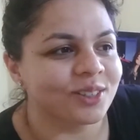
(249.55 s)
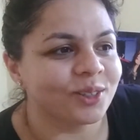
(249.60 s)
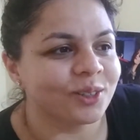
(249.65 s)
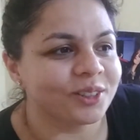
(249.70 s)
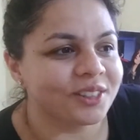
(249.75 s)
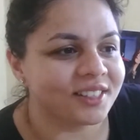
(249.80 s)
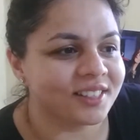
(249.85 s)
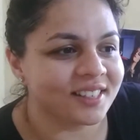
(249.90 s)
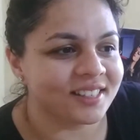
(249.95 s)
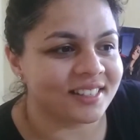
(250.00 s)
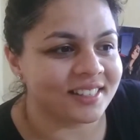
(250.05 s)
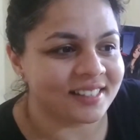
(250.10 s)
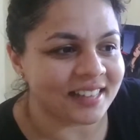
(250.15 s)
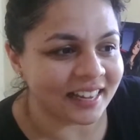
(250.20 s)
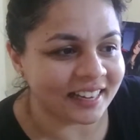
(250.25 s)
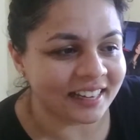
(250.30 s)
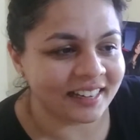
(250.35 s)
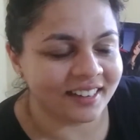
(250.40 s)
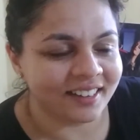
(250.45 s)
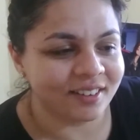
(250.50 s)
So this
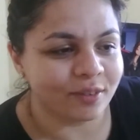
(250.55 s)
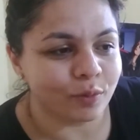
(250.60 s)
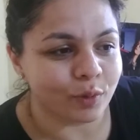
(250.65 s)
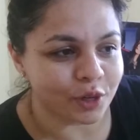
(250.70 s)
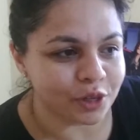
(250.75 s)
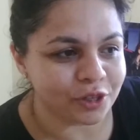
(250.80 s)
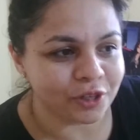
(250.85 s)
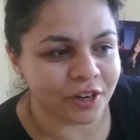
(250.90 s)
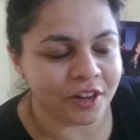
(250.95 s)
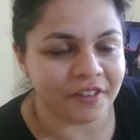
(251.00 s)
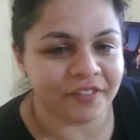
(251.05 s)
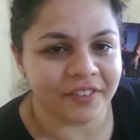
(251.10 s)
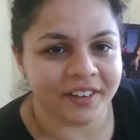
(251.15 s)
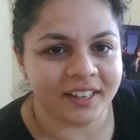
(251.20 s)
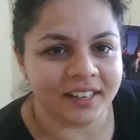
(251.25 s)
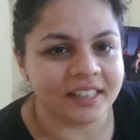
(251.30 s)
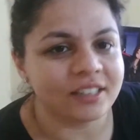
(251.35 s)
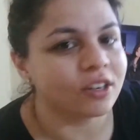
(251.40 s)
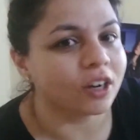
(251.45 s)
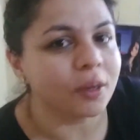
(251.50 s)
is the second version
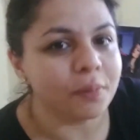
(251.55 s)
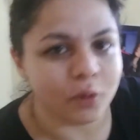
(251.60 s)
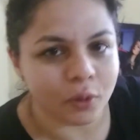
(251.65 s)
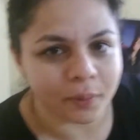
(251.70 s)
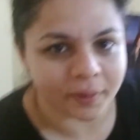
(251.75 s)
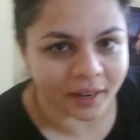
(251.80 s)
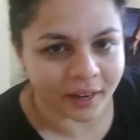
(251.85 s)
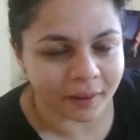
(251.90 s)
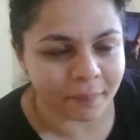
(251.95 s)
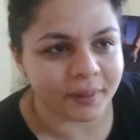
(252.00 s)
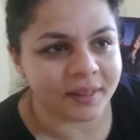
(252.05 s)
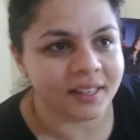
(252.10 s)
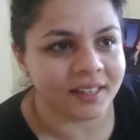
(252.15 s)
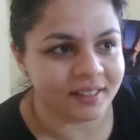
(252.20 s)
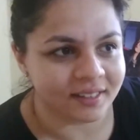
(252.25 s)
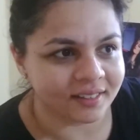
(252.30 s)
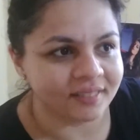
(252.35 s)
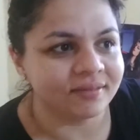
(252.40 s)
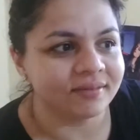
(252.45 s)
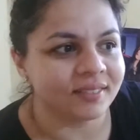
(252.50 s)
of it. It's not a
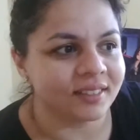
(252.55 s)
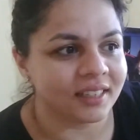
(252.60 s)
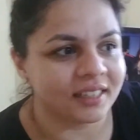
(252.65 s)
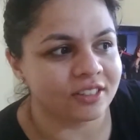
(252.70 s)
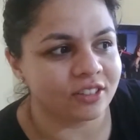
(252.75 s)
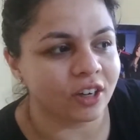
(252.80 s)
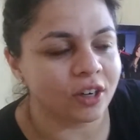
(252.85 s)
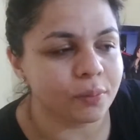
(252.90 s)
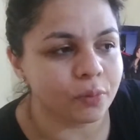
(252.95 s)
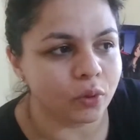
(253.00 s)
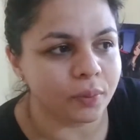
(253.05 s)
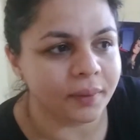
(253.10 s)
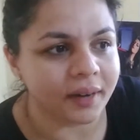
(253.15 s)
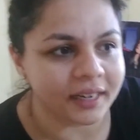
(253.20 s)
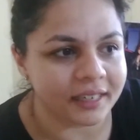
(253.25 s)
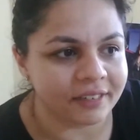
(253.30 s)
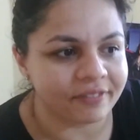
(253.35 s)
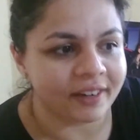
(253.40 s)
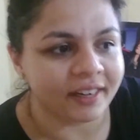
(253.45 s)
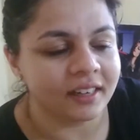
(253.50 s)
Boomerang, but then it's not a
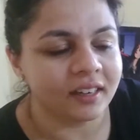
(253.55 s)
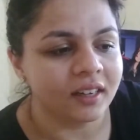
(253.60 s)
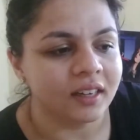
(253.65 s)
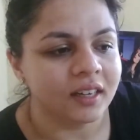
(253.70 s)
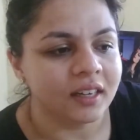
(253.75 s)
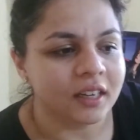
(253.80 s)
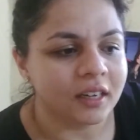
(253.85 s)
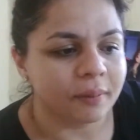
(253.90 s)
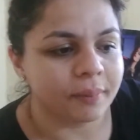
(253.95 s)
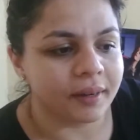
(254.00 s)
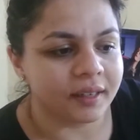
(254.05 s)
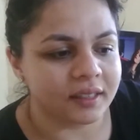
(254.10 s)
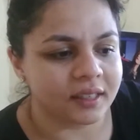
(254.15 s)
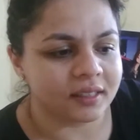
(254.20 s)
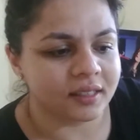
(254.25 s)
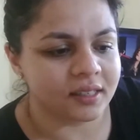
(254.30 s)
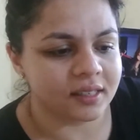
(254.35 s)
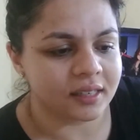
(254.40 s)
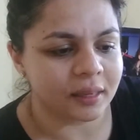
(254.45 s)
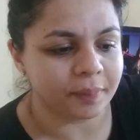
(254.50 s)
Boomerang event,
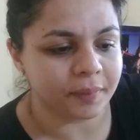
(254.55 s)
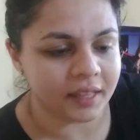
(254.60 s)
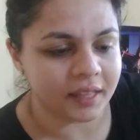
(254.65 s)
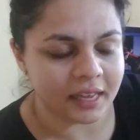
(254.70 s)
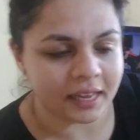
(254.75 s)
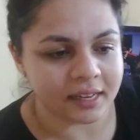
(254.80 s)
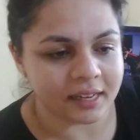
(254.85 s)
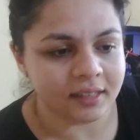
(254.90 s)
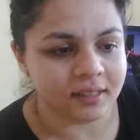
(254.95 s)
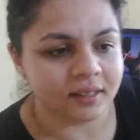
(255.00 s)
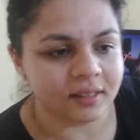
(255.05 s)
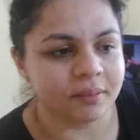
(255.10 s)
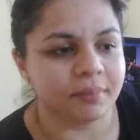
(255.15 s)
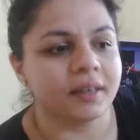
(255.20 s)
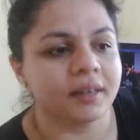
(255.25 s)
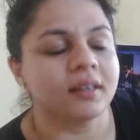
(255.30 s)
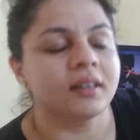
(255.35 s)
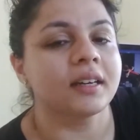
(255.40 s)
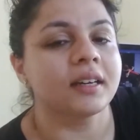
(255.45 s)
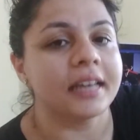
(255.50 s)
but this is something
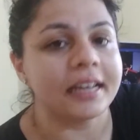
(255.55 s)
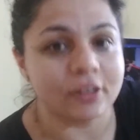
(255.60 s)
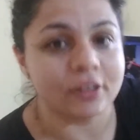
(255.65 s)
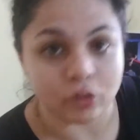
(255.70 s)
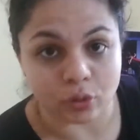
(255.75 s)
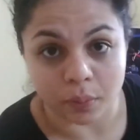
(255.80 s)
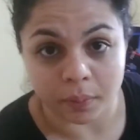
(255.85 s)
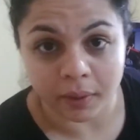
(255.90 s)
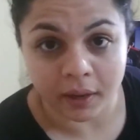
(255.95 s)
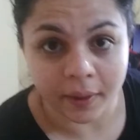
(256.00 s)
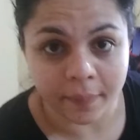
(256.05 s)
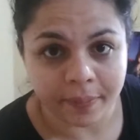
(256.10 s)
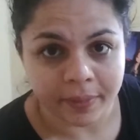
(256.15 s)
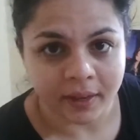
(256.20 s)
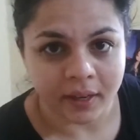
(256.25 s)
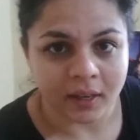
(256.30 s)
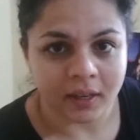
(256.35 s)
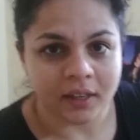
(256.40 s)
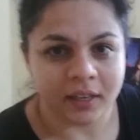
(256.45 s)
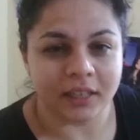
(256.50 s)
else. But again,
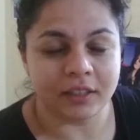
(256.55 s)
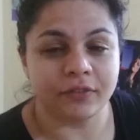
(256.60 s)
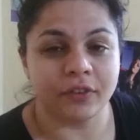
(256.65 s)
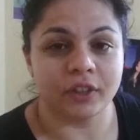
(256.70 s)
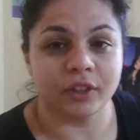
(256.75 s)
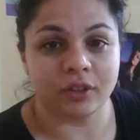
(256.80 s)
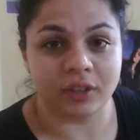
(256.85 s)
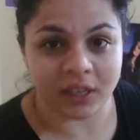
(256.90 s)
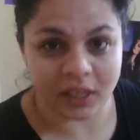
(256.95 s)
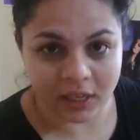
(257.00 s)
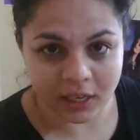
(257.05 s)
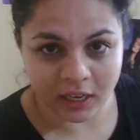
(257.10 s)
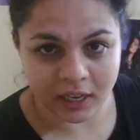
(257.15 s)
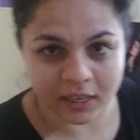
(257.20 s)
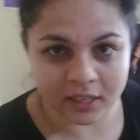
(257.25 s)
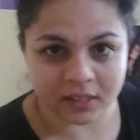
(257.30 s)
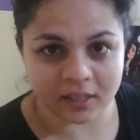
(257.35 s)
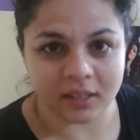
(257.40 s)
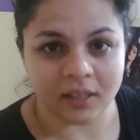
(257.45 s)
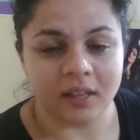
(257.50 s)
Zumba. It's for
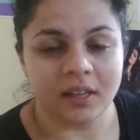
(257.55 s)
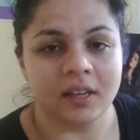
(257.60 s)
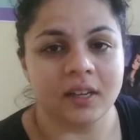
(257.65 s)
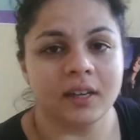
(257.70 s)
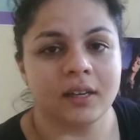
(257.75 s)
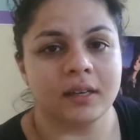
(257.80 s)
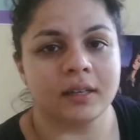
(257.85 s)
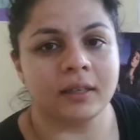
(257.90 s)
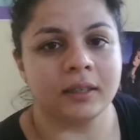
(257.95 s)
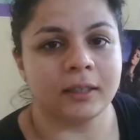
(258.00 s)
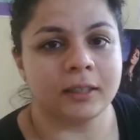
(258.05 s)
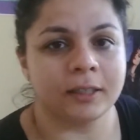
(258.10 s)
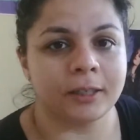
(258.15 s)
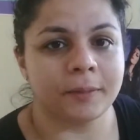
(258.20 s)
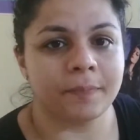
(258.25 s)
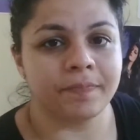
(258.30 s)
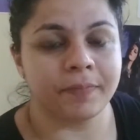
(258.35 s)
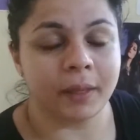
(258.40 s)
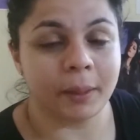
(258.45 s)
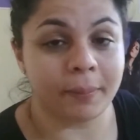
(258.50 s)
three years
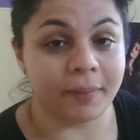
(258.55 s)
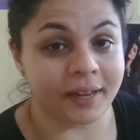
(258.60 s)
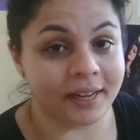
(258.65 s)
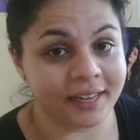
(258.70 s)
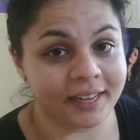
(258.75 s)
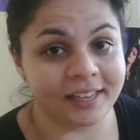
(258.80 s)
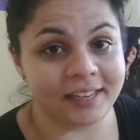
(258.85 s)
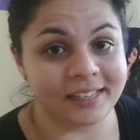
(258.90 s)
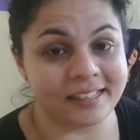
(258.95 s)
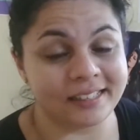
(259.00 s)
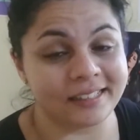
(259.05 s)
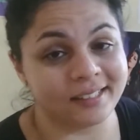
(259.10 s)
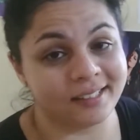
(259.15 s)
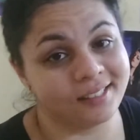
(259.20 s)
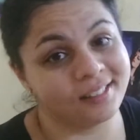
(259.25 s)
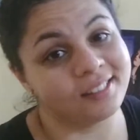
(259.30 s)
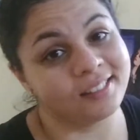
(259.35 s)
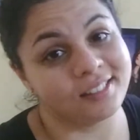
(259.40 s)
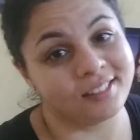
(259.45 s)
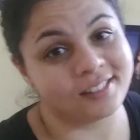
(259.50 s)
um, by
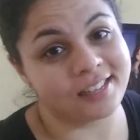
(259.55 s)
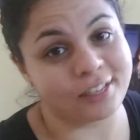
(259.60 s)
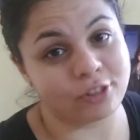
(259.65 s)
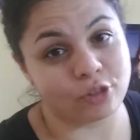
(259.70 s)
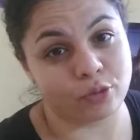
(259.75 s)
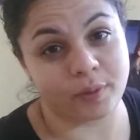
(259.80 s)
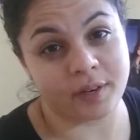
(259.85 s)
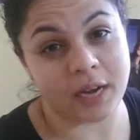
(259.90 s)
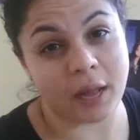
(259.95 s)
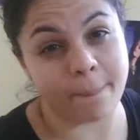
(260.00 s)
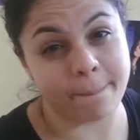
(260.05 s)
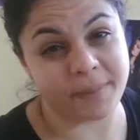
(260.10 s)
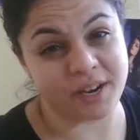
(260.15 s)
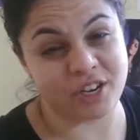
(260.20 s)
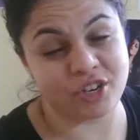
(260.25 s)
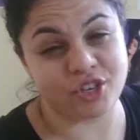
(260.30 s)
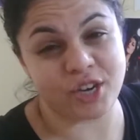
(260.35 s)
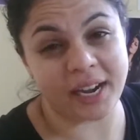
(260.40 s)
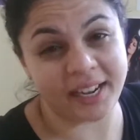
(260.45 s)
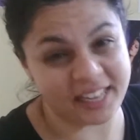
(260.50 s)
ZES
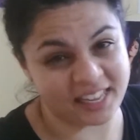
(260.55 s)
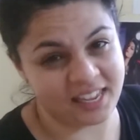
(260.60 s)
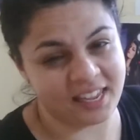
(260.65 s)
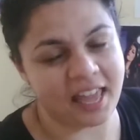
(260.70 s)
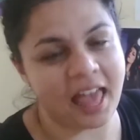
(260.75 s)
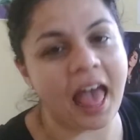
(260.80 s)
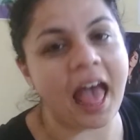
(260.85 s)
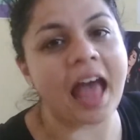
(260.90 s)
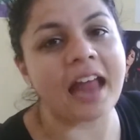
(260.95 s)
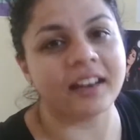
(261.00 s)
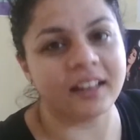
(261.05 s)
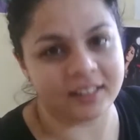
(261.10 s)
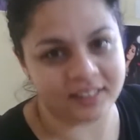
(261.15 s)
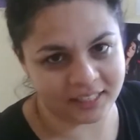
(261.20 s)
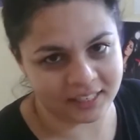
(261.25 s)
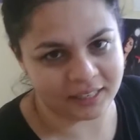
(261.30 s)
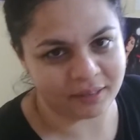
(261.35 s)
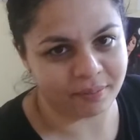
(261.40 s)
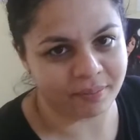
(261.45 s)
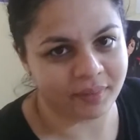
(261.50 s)
Shwetambari Shetty
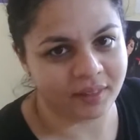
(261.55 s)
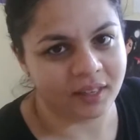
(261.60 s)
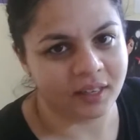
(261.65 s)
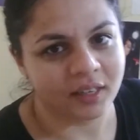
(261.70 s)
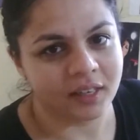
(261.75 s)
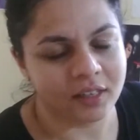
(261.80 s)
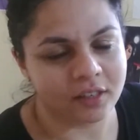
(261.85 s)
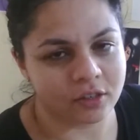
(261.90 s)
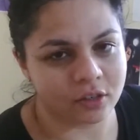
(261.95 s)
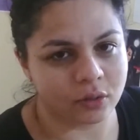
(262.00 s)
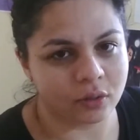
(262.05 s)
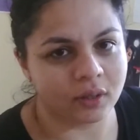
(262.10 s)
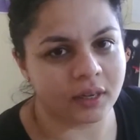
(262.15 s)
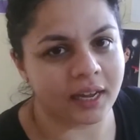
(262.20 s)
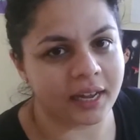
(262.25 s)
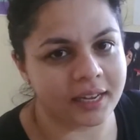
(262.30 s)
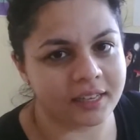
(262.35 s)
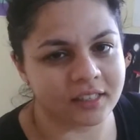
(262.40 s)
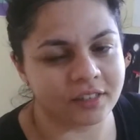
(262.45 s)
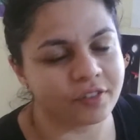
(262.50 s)
and her team.
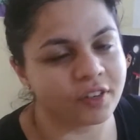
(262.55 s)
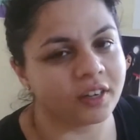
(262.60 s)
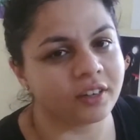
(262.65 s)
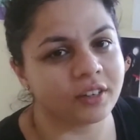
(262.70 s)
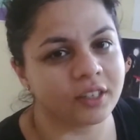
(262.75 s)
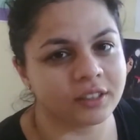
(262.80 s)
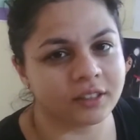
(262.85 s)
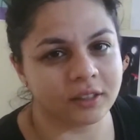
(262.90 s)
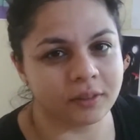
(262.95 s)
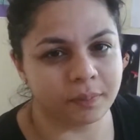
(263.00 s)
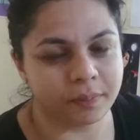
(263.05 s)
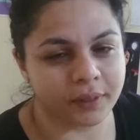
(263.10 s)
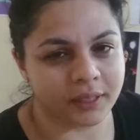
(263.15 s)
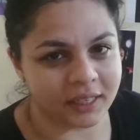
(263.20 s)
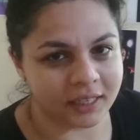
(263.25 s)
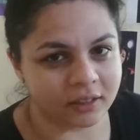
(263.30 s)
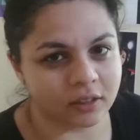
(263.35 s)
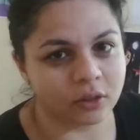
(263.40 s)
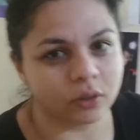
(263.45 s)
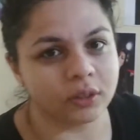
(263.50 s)
So guys, if you're
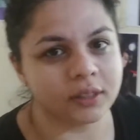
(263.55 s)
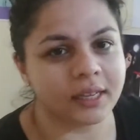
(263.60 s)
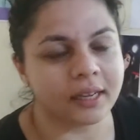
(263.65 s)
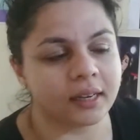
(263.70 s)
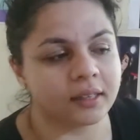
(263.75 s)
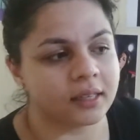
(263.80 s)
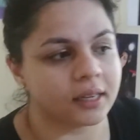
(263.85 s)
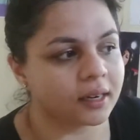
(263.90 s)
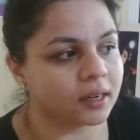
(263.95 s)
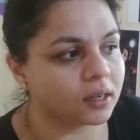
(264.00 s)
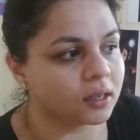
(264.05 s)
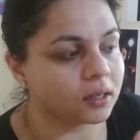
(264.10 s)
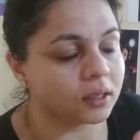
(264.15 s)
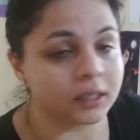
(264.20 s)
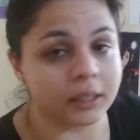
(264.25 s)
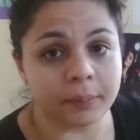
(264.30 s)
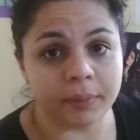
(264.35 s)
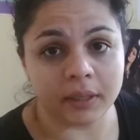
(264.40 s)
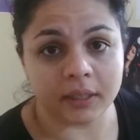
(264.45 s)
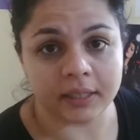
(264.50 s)
interested, please go. There, there
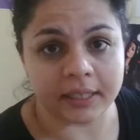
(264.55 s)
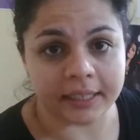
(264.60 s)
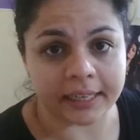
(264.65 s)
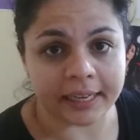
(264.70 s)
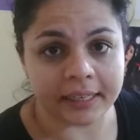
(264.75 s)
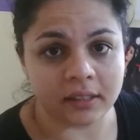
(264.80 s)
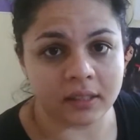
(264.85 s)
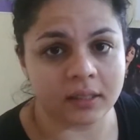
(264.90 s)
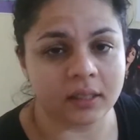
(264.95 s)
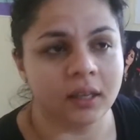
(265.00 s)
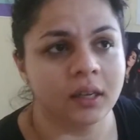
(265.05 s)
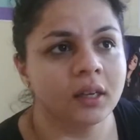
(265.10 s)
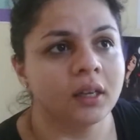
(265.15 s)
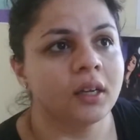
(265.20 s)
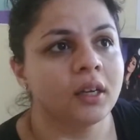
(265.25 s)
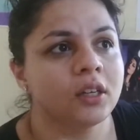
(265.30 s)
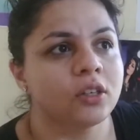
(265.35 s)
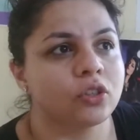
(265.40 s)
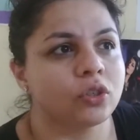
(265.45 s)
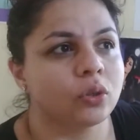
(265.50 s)
are early bird tickets.